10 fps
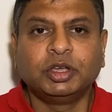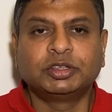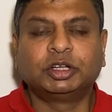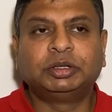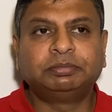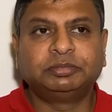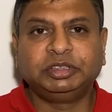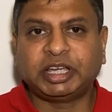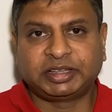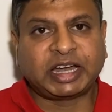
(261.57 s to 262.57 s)
So
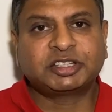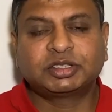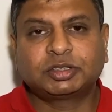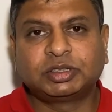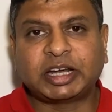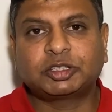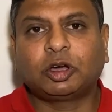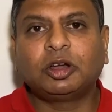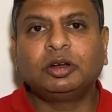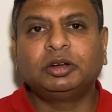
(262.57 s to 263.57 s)
yeah, that's
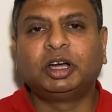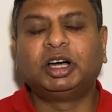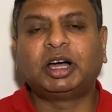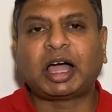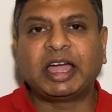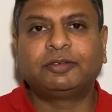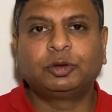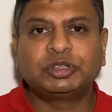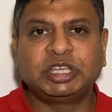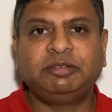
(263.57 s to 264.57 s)
all I have
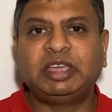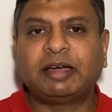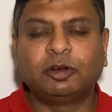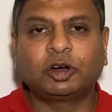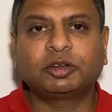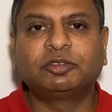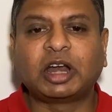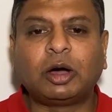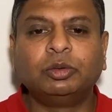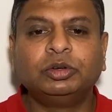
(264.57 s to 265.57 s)
to say. We have a lot of
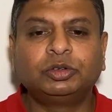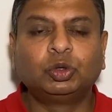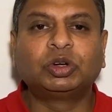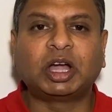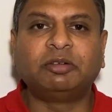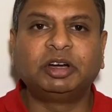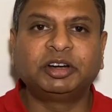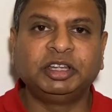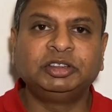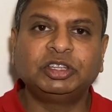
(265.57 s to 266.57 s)
ground to
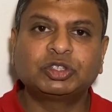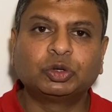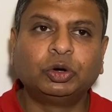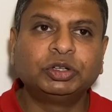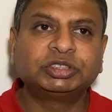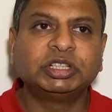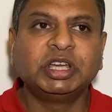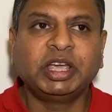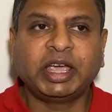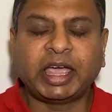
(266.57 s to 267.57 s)
cover in this course,
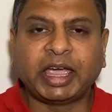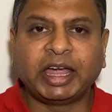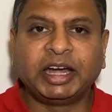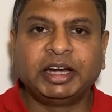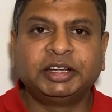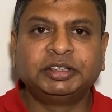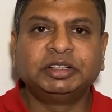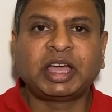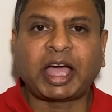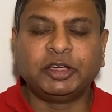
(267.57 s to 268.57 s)
and
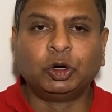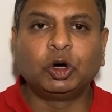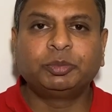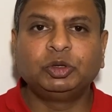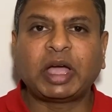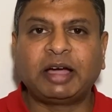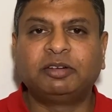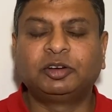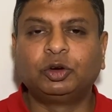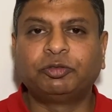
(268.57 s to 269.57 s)
I hope you have
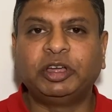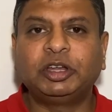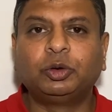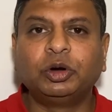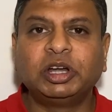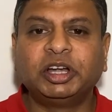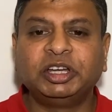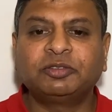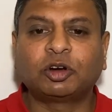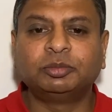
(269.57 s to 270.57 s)
a very good
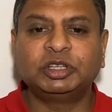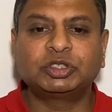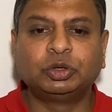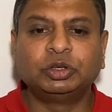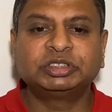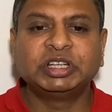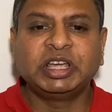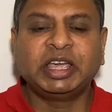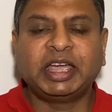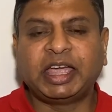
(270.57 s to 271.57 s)
learning from this course.
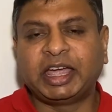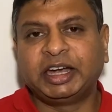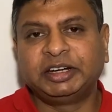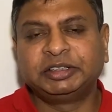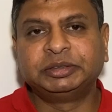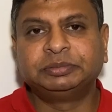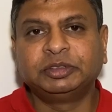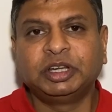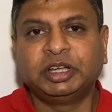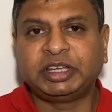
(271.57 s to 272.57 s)
And
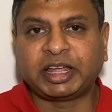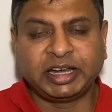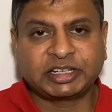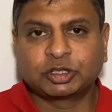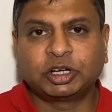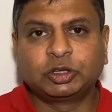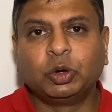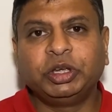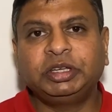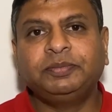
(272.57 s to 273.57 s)
yeah, let's get
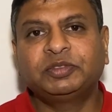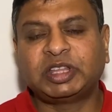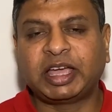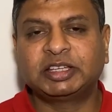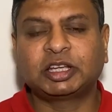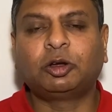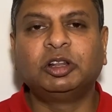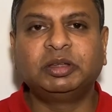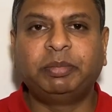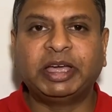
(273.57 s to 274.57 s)
going. Thanks and all
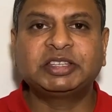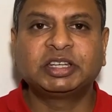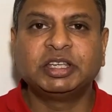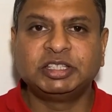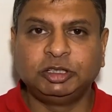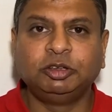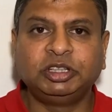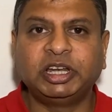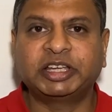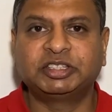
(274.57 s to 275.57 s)
the best. See you in
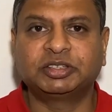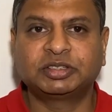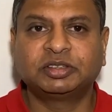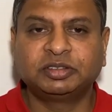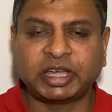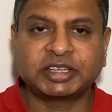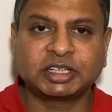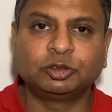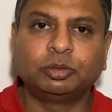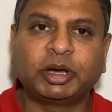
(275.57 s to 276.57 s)
the lectures. Thanks
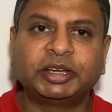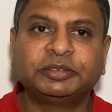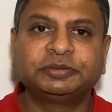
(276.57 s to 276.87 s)
and goodbye.